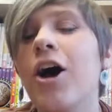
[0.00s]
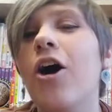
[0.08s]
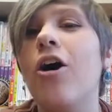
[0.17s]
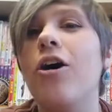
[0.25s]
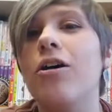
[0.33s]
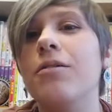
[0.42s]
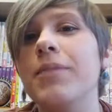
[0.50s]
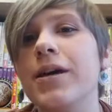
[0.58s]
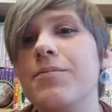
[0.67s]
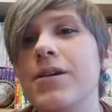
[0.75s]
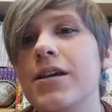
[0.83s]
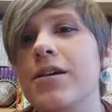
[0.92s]
are
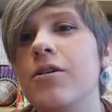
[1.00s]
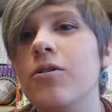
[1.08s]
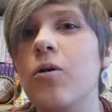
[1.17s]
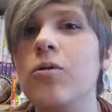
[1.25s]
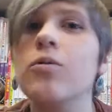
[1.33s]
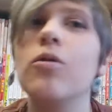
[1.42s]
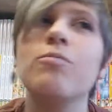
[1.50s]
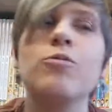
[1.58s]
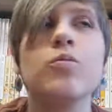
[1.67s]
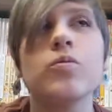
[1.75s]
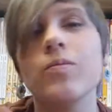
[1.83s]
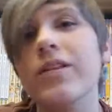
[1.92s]
maybe
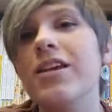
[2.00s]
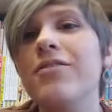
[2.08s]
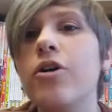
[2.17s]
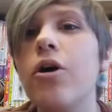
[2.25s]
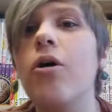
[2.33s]
either